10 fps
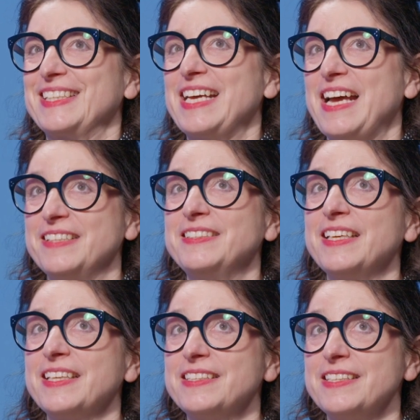I
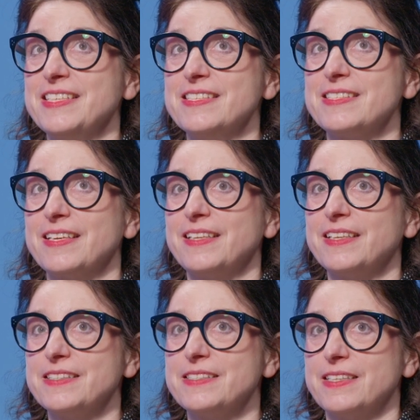think it is. I
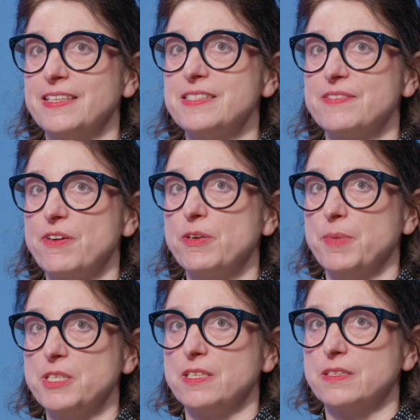think it's very
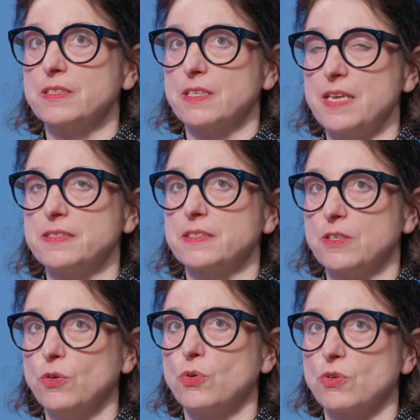much at the
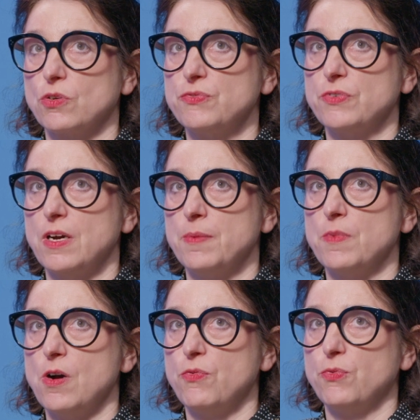core of
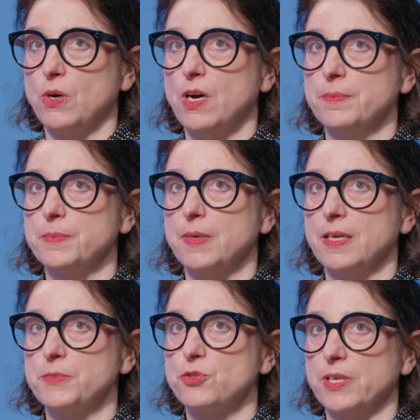what
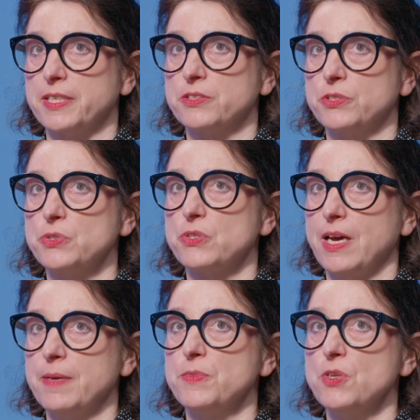I'm trying to do. So
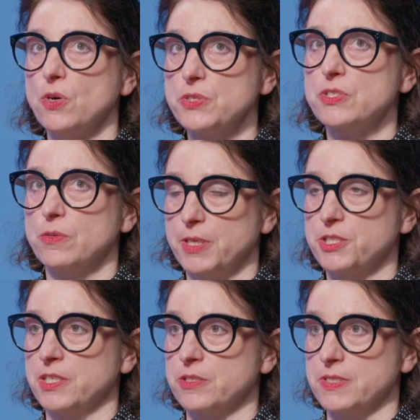I'm not so
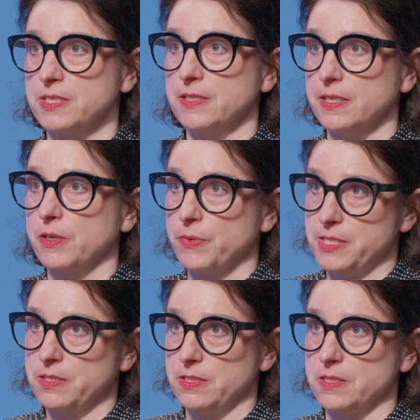much interested in
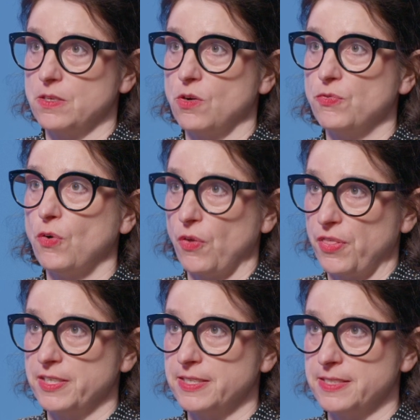questions of
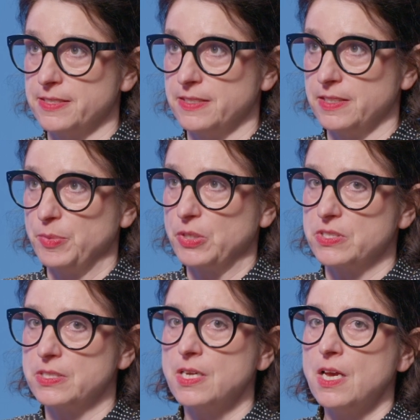authenticity,
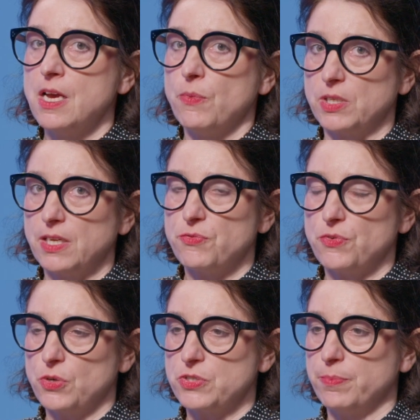because what I've
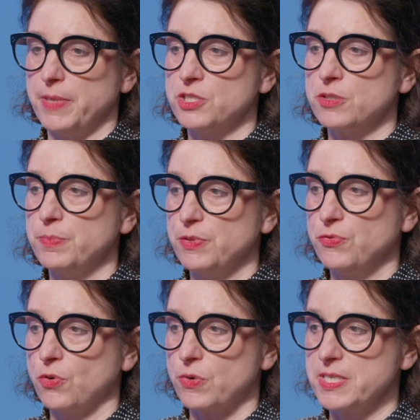also mentioned
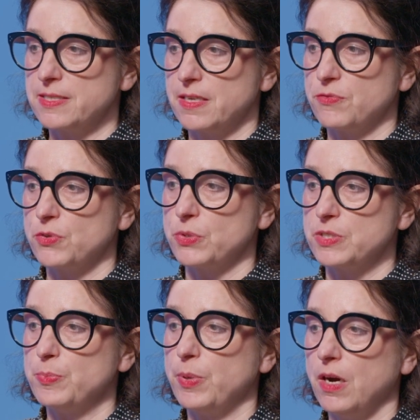before is that, of
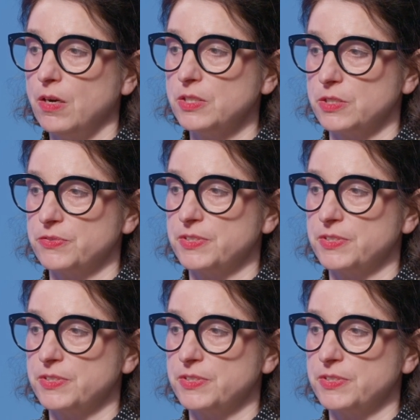course, part of